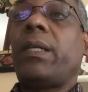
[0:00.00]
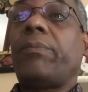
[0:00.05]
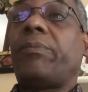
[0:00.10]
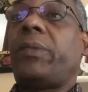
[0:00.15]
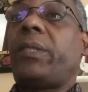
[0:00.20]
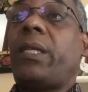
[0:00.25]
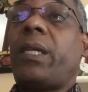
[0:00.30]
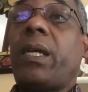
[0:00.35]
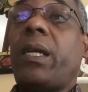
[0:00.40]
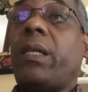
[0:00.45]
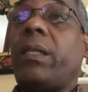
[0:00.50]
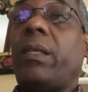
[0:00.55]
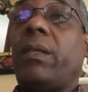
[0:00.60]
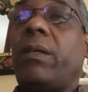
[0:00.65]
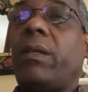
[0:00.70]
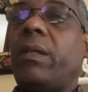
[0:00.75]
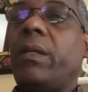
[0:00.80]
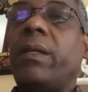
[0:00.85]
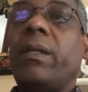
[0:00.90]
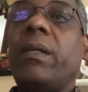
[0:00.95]
telling you,
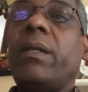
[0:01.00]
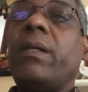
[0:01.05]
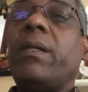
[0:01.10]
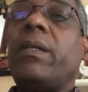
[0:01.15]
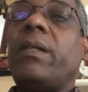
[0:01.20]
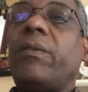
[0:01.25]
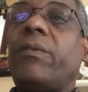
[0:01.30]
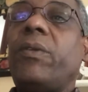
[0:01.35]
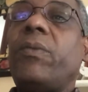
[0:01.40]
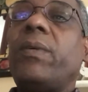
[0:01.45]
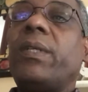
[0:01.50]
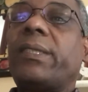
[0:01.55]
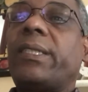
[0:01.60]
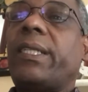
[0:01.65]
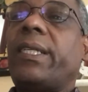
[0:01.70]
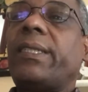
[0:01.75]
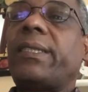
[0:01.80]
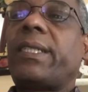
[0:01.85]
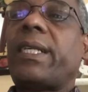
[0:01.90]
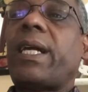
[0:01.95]
you want
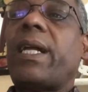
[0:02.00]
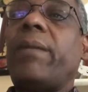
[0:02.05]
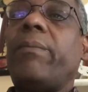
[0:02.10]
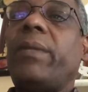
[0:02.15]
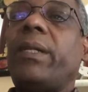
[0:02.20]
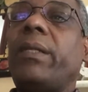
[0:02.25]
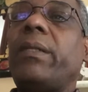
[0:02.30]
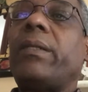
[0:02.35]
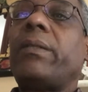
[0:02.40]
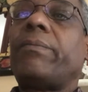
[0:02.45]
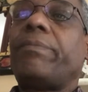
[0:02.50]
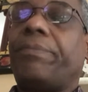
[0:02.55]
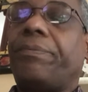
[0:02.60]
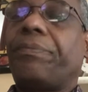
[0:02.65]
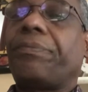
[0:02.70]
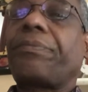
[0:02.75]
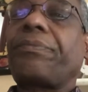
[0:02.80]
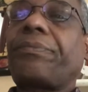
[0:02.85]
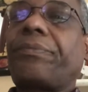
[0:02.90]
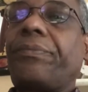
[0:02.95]
to see excitement?
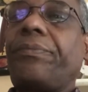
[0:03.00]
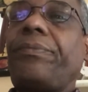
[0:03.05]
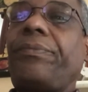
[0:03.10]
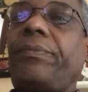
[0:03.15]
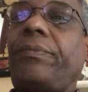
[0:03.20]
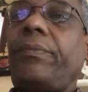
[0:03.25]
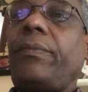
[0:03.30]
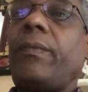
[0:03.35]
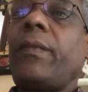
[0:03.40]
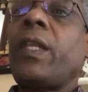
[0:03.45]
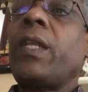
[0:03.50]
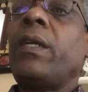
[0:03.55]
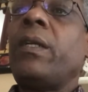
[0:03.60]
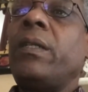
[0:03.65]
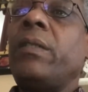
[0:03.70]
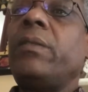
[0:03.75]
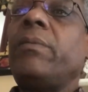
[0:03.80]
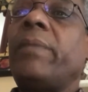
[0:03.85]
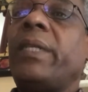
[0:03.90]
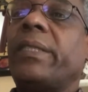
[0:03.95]

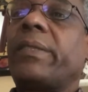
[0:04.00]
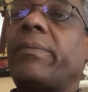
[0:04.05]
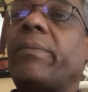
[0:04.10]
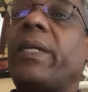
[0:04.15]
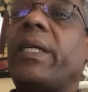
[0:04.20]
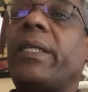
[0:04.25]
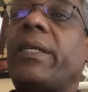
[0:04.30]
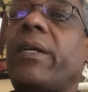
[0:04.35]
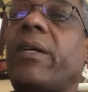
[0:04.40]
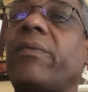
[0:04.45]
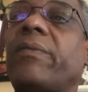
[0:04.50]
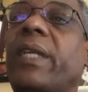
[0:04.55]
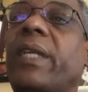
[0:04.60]
Make some money off